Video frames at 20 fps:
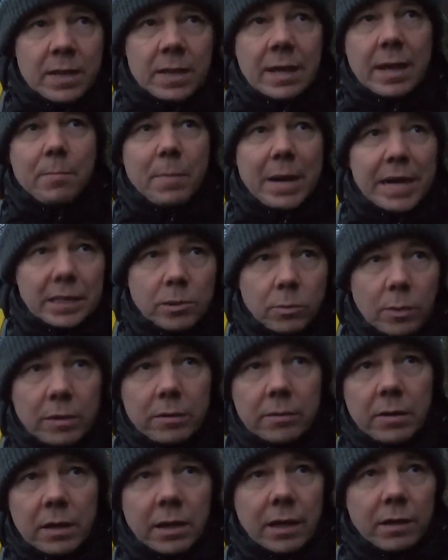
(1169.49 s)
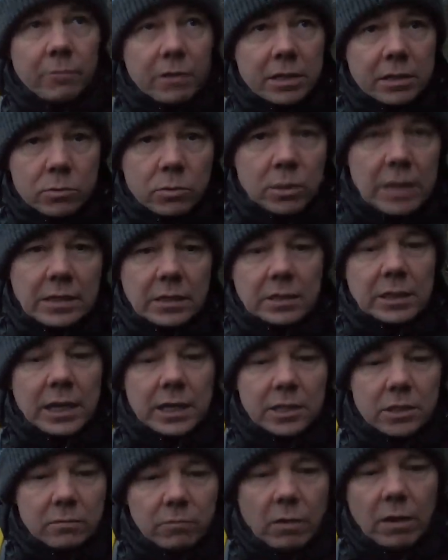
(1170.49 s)
get back to our, original
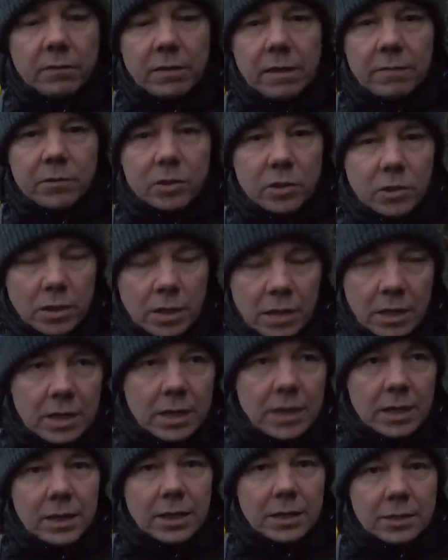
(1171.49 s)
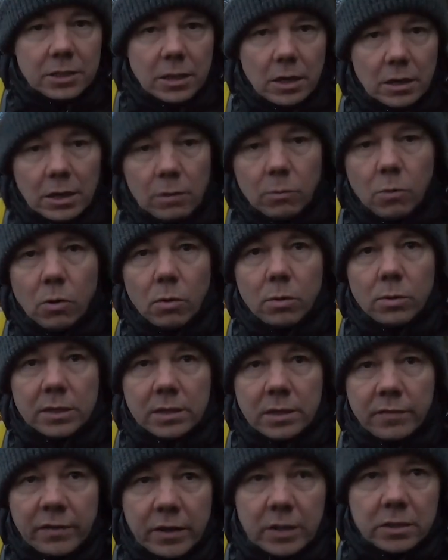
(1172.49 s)
destination rather than have to do a, a circular walk, which
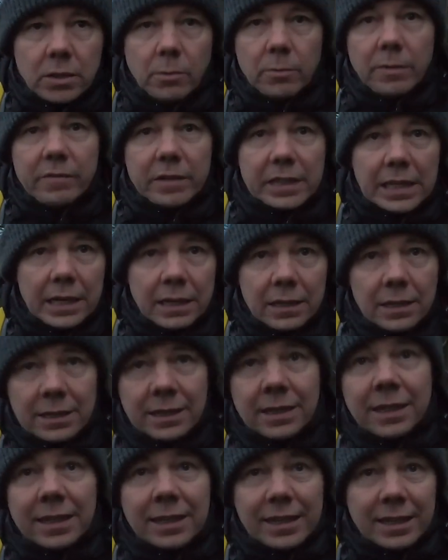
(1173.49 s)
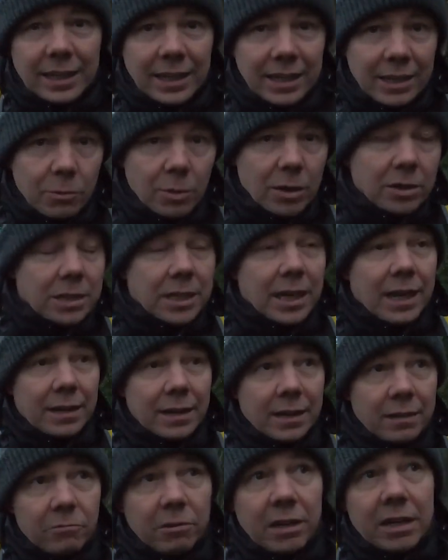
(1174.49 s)
is the first time we've ever done, and it works out
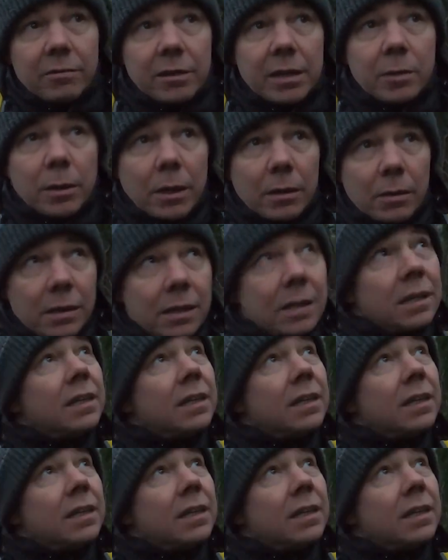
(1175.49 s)
really, really well.